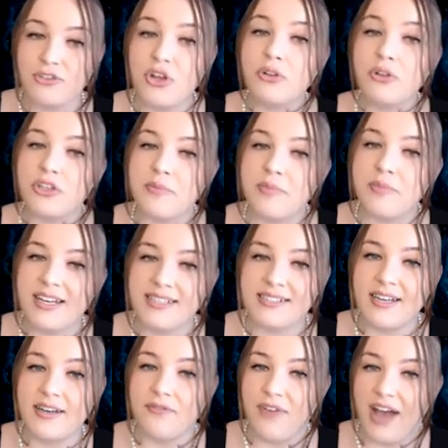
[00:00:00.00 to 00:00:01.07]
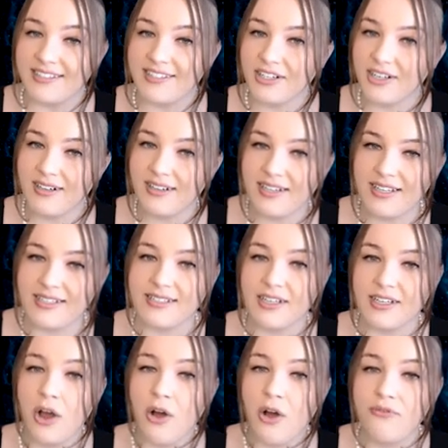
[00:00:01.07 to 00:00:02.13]
Joe Lubin is an advisor. He's
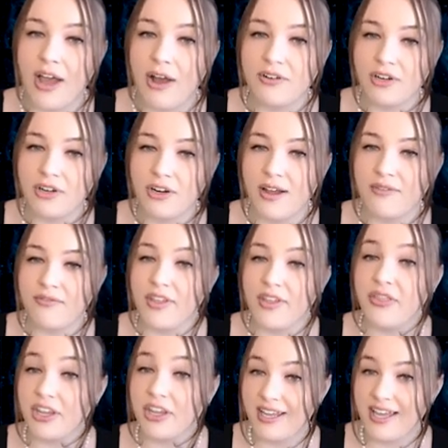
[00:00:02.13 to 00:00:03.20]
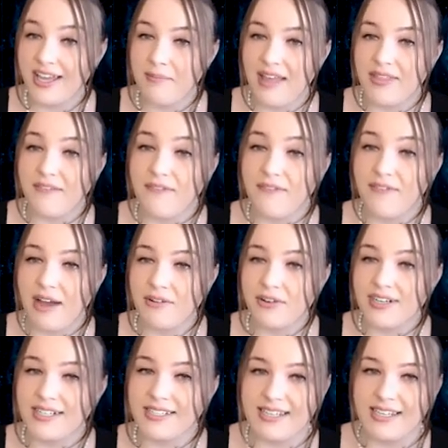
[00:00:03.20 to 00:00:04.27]
a co-founder of Ethereum and the
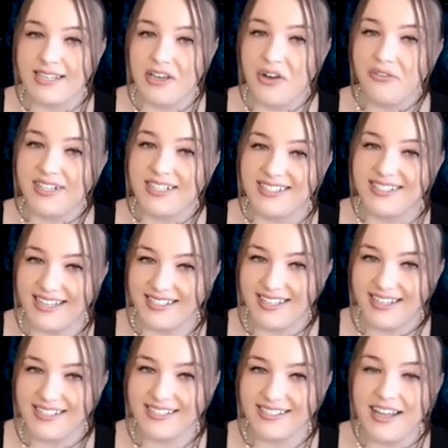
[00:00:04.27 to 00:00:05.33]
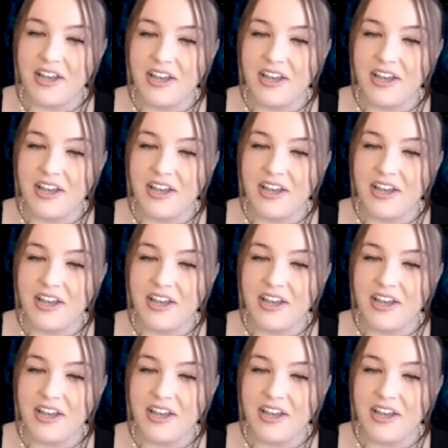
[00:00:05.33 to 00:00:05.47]
founder and CEO of Consensus,